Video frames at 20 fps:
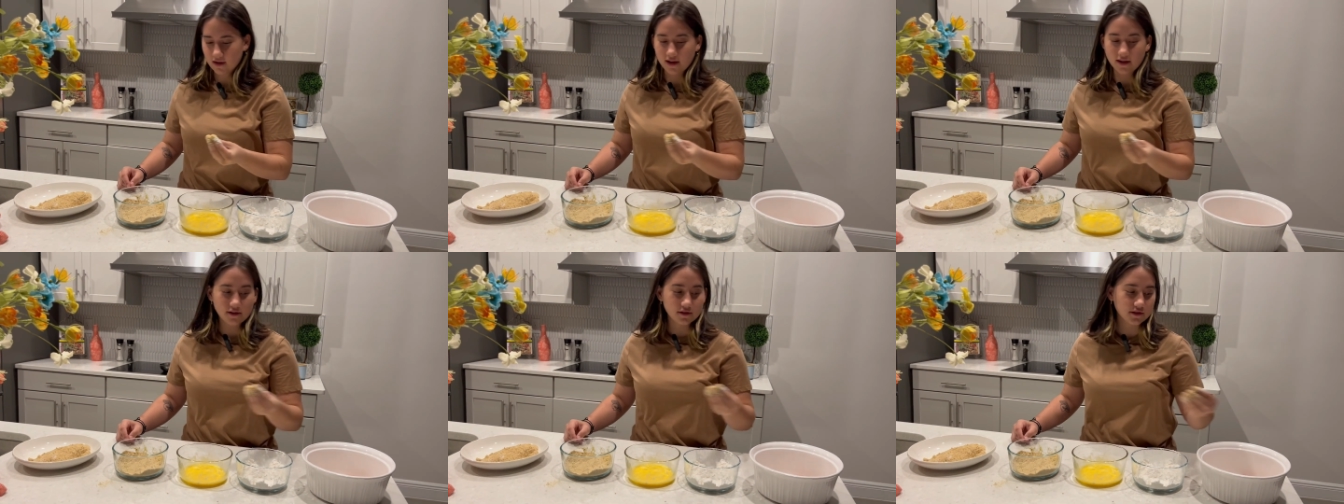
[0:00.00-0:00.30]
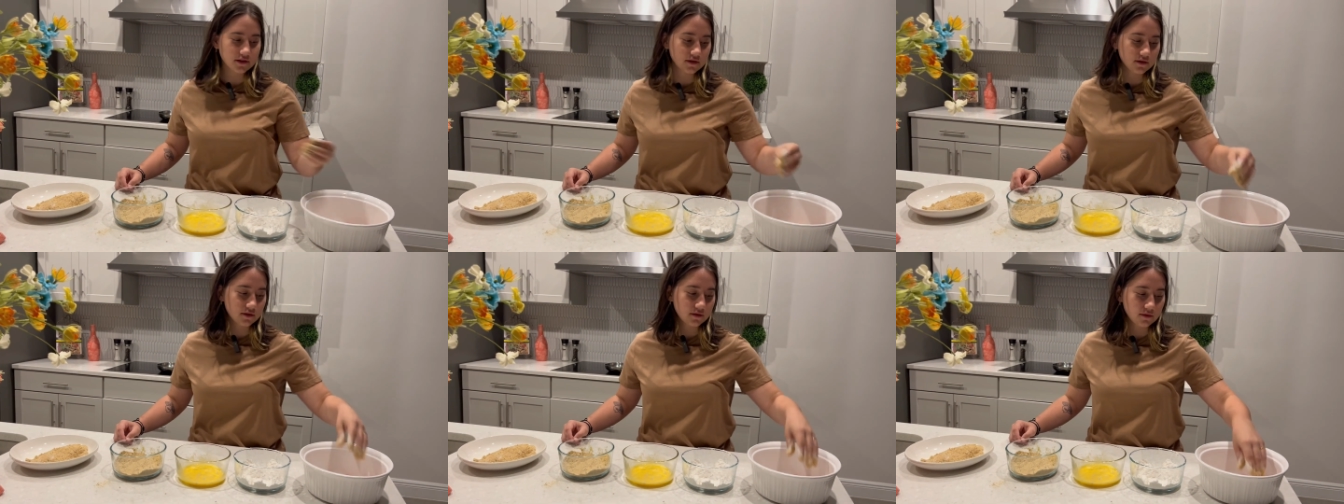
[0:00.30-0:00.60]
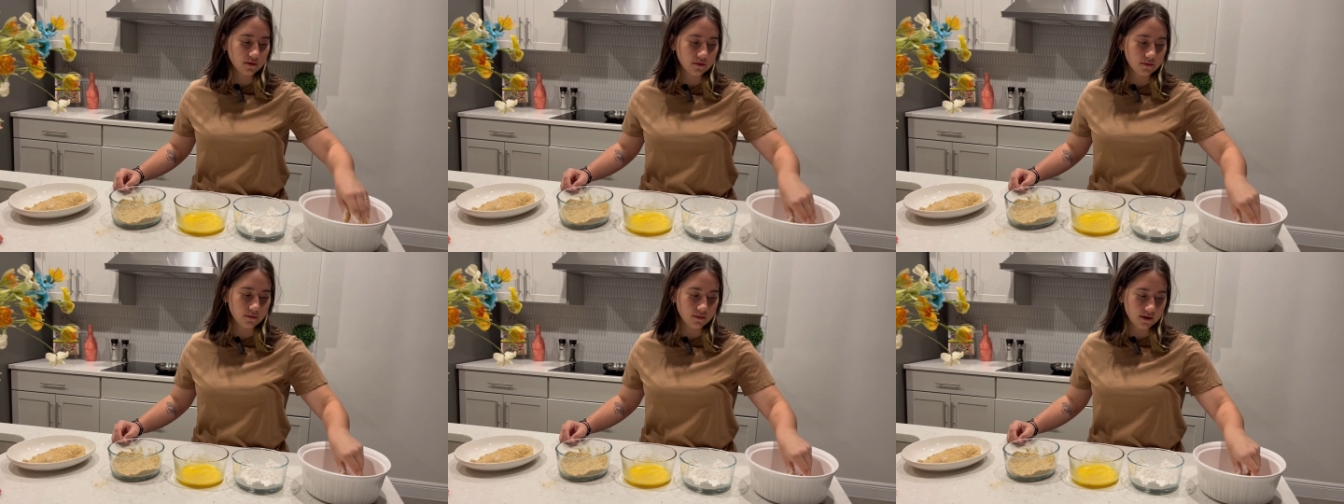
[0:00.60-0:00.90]
I
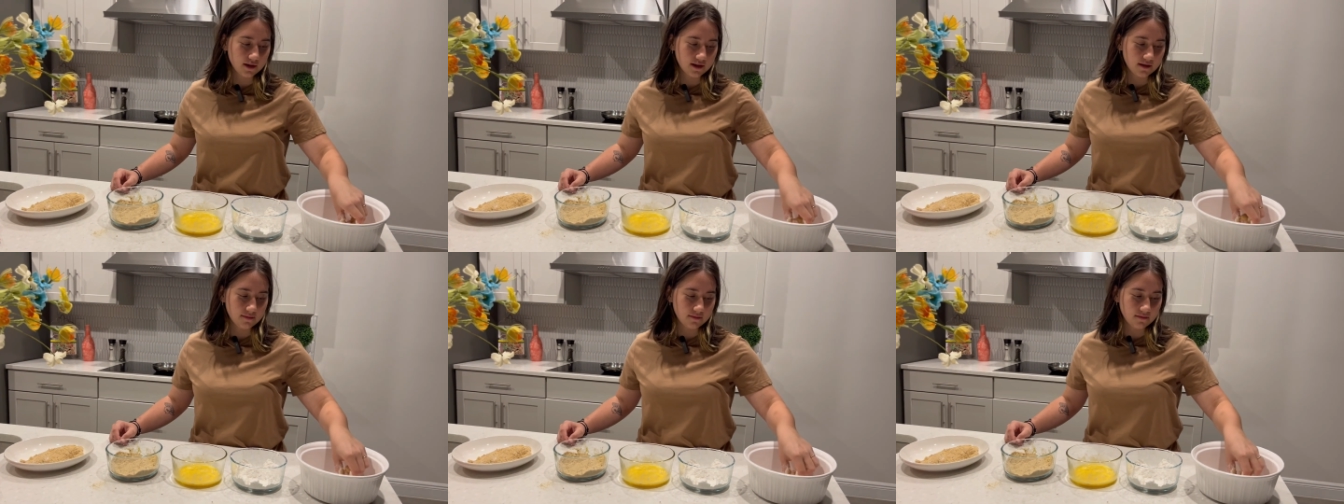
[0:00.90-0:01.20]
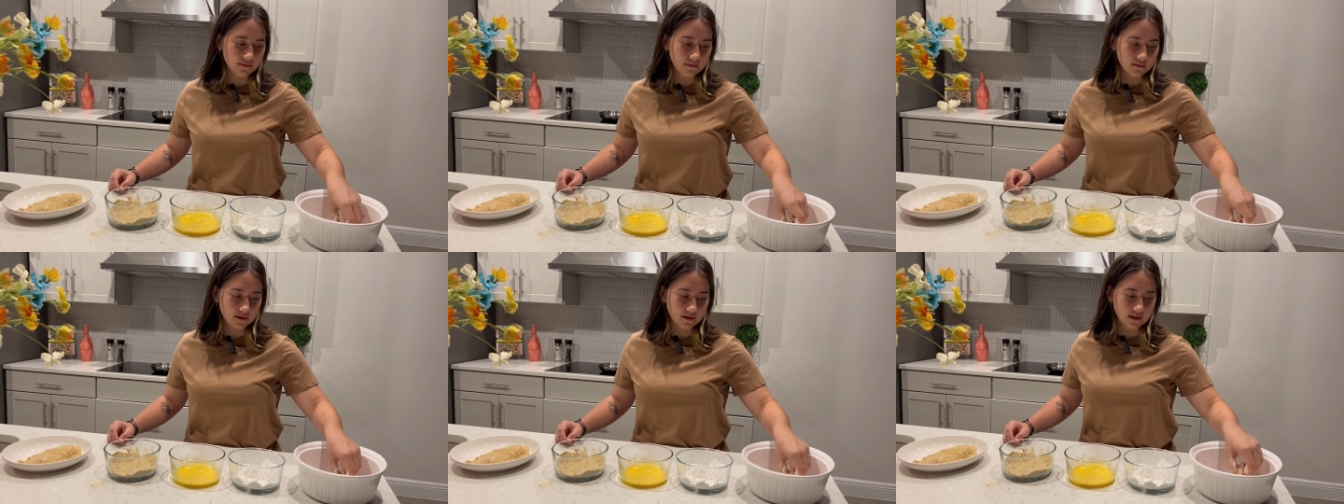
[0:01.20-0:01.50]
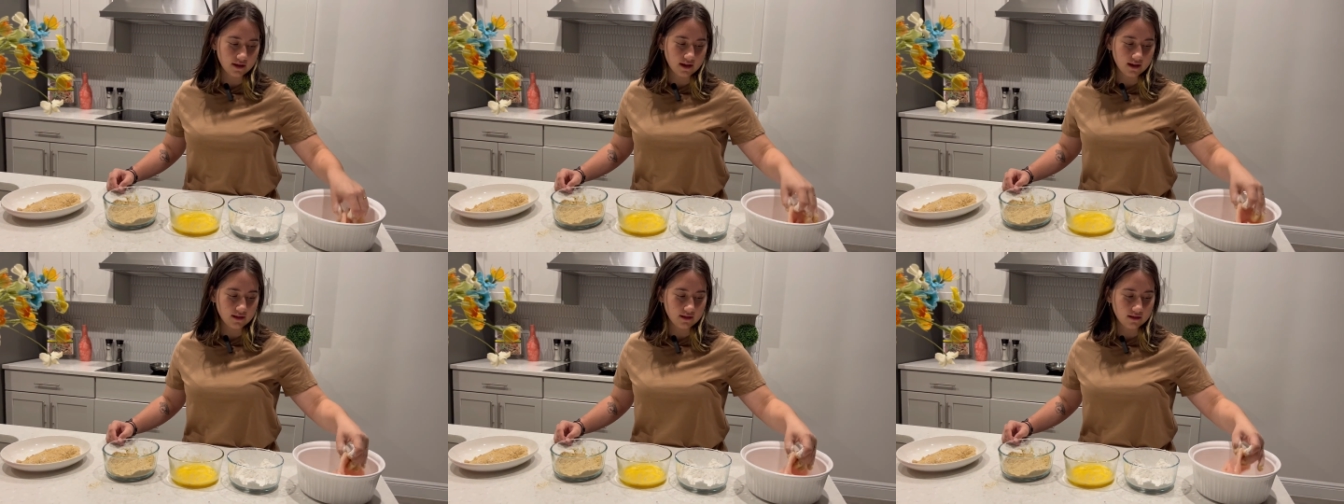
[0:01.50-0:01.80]
also, when I'm
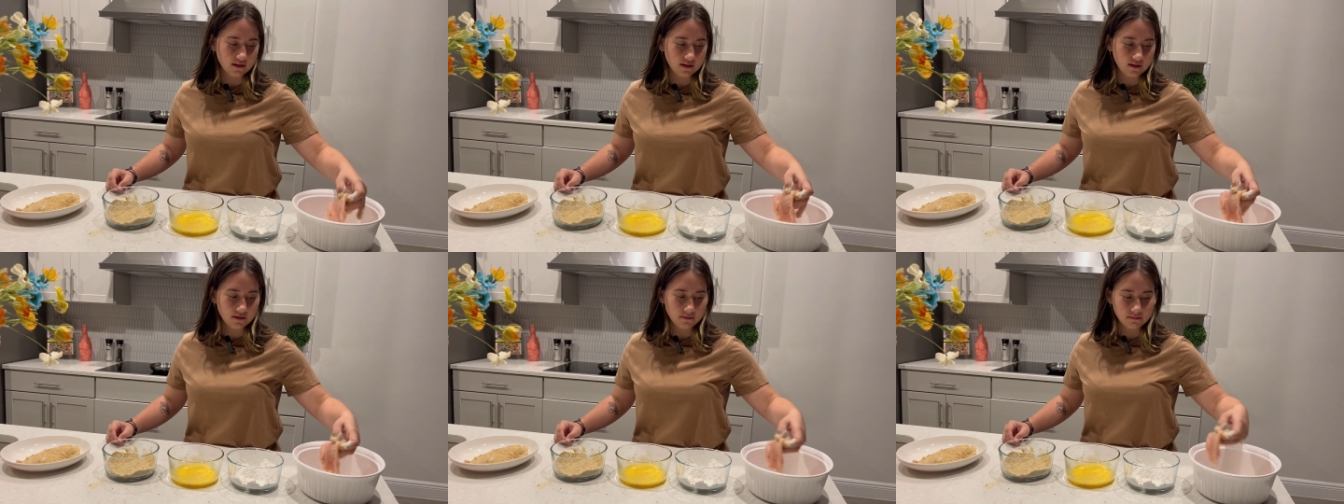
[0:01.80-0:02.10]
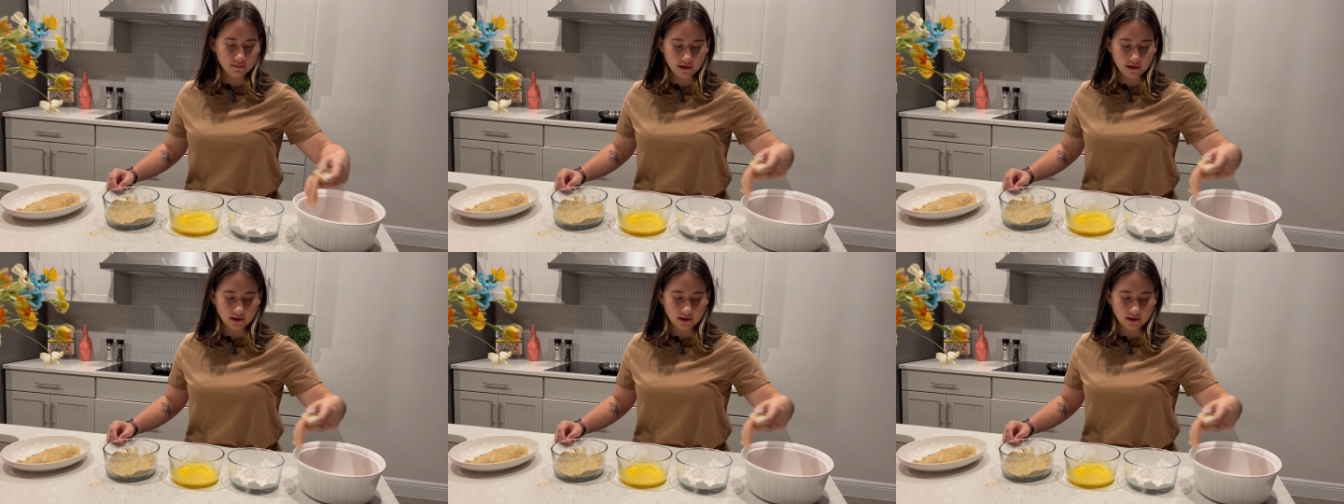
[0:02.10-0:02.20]
like done